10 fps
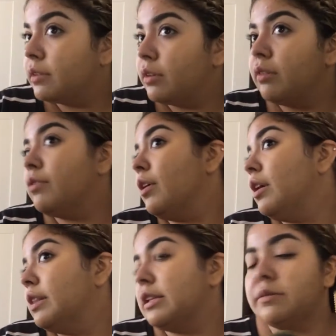So
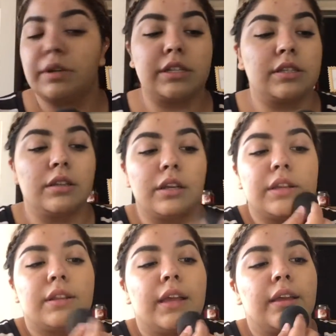far, that's what it's
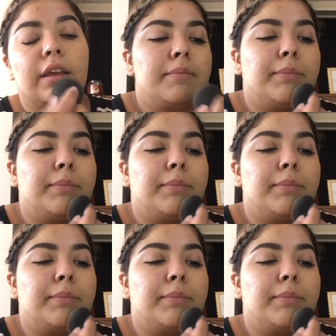looking like.